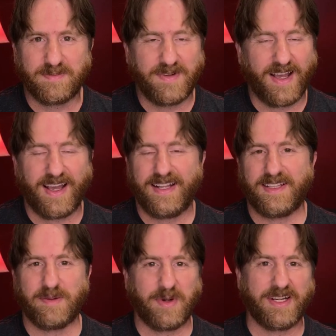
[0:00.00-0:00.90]
not
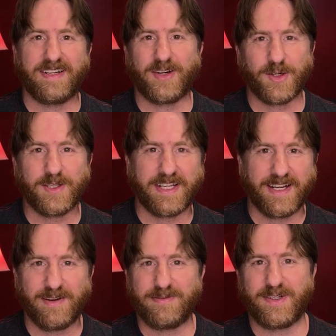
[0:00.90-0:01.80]
hit the button early
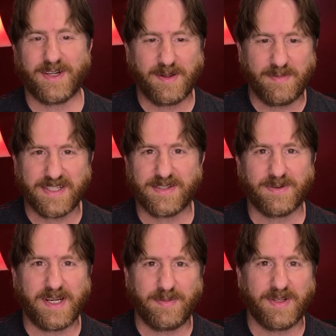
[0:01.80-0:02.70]
enough and you're going to miss a
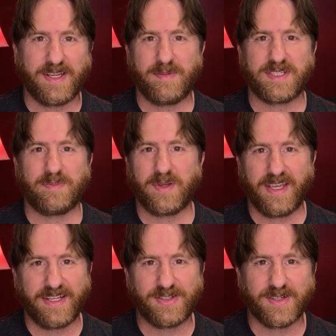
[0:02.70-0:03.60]
replay, miss a
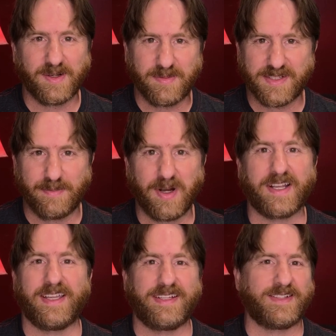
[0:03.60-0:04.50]
pitch, you're going to miss a
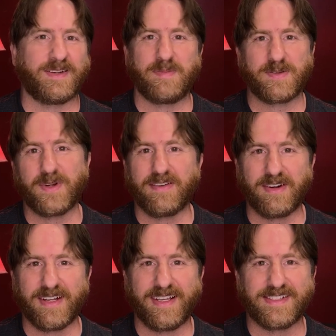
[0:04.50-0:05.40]
bucket, you're going to miss
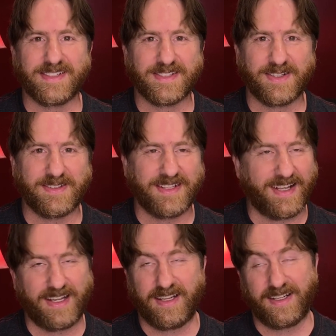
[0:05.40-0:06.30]
whatever it is. And so,
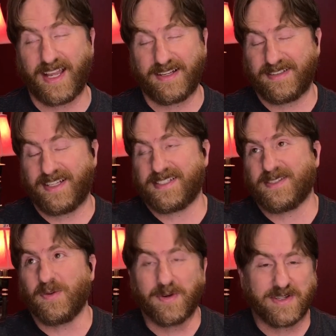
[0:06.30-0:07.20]
yeah, that's
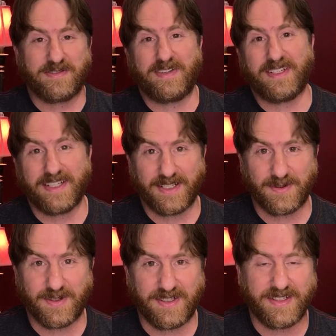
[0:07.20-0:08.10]
the worst feeling in the
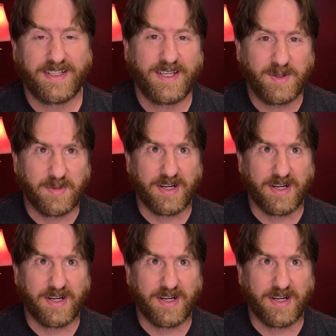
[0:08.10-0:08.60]
world. But